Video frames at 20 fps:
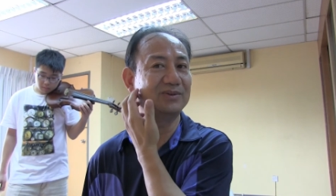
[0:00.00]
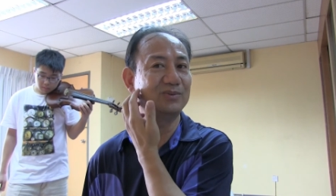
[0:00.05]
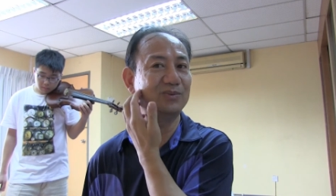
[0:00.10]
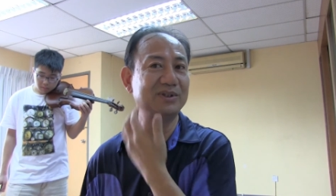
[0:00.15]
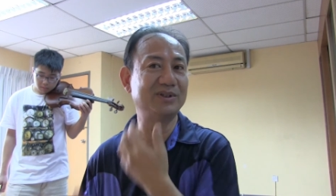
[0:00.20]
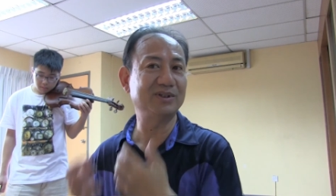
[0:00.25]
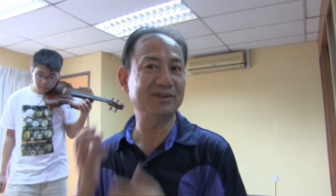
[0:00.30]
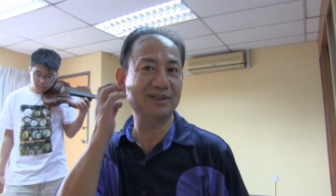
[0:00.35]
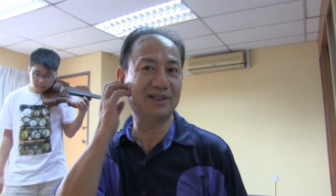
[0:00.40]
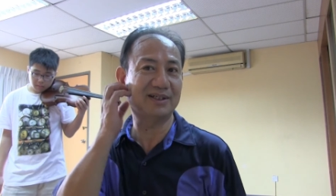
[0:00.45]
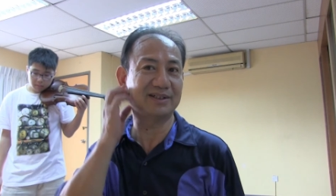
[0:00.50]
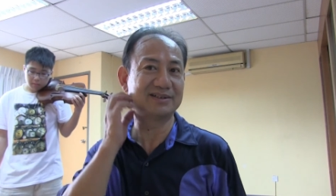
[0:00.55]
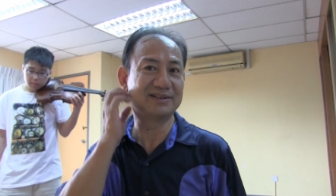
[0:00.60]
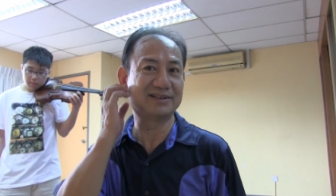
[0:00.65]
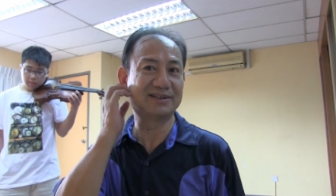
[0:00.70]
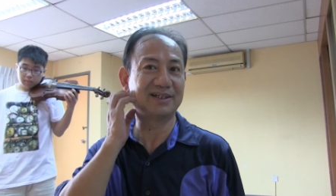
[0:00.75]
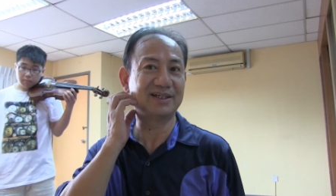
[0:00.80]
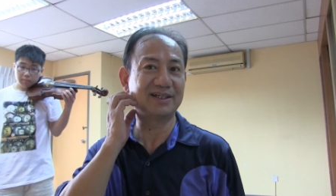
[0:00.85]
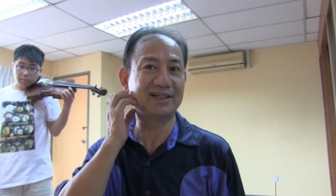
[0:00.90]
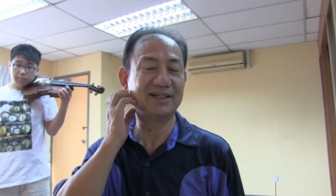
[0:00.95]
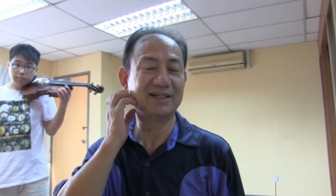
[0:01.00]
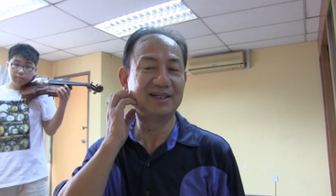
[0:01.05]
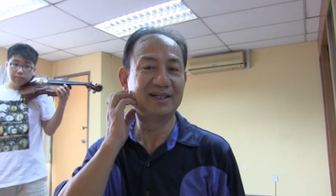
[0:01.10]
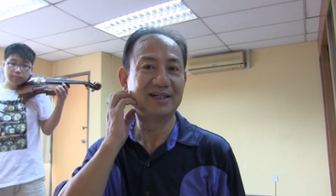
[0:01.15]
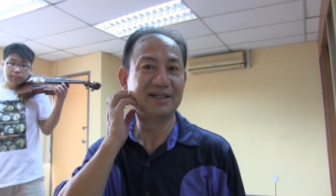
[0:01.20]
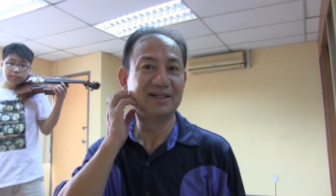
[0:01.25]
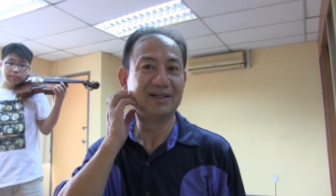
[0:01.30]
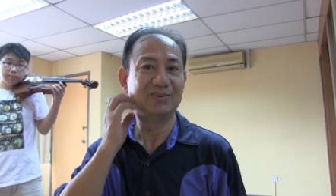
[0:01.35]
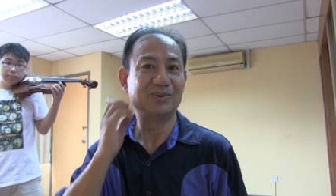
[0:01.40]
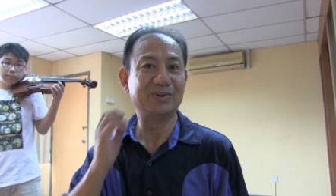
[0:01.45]
we do this,
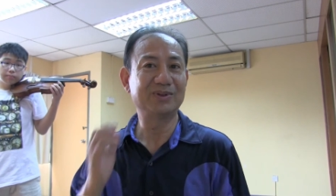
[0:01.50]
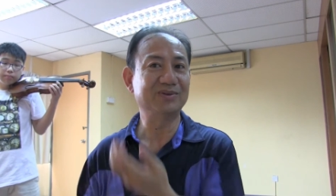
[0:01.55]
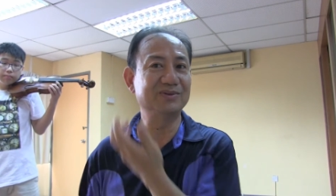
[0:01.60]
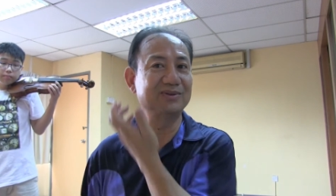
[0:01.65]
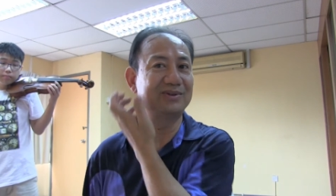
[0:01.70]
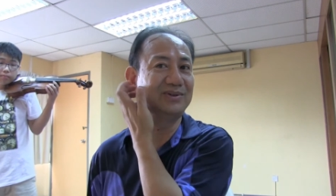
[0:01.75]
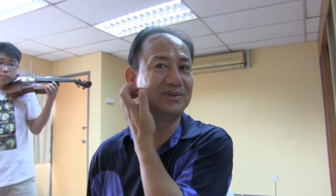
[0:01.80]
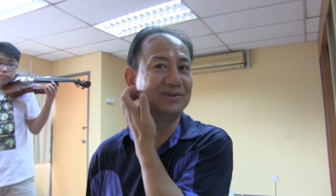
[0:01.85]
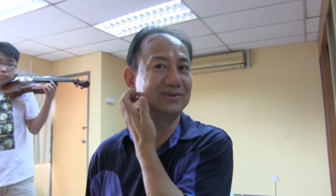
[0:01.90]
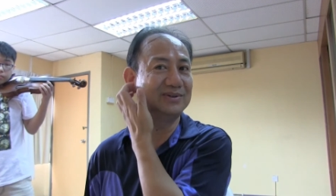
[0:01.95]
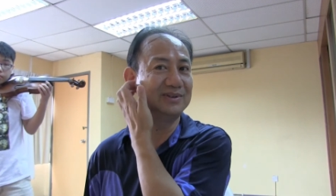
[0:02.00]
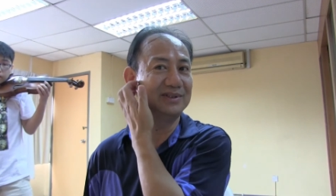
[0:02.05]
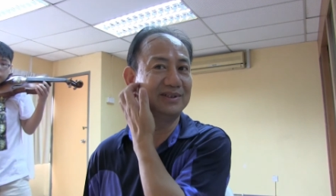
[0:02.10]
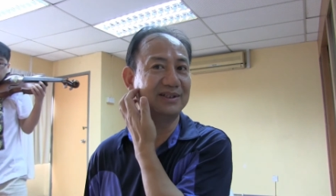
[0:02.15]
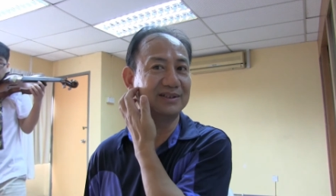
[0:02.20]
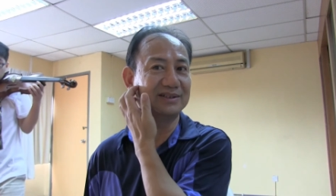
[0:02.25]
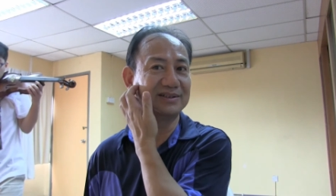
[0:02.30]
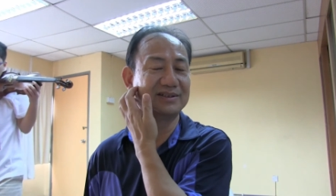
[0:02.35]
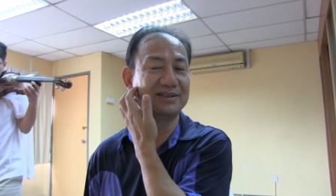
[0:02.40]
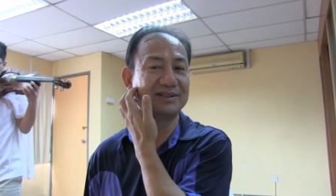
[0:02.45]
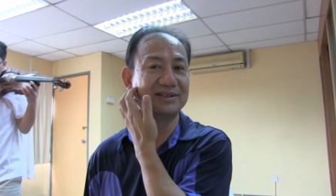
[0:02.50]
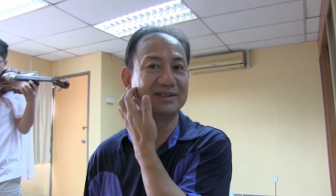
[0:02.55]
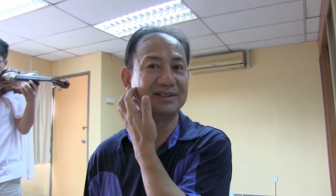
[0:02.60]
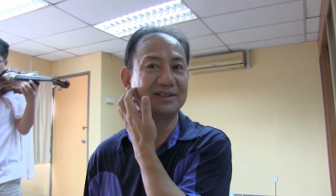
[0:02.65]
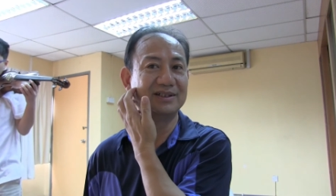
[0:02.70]
we don't do this.